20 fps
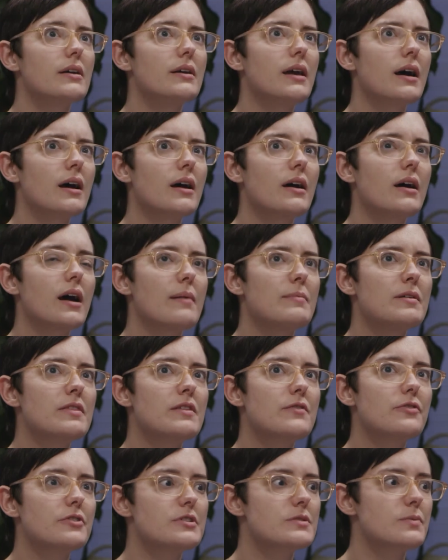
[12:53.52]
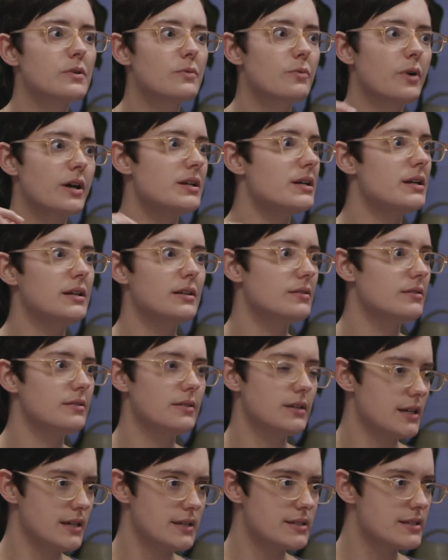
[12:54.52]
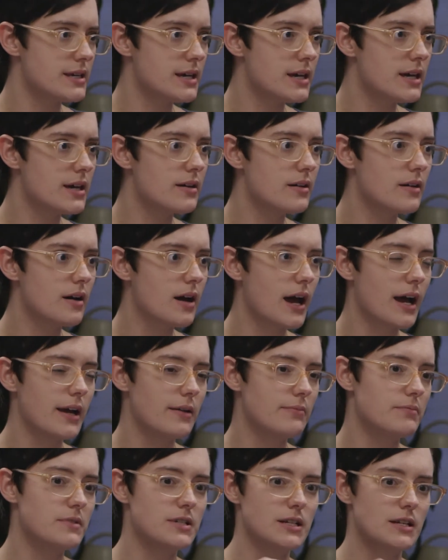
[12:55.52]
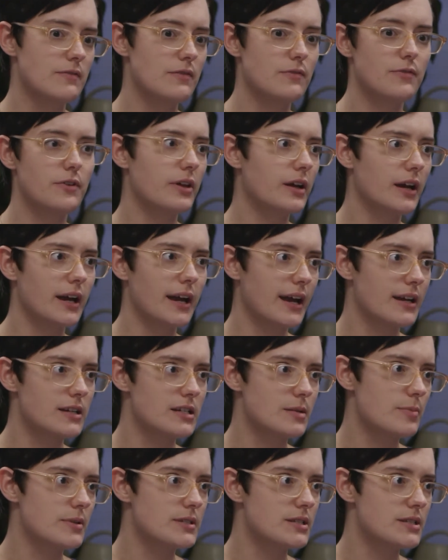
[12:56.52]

Yeah, I mean, the first one went in easy. I didn't even feel like I had to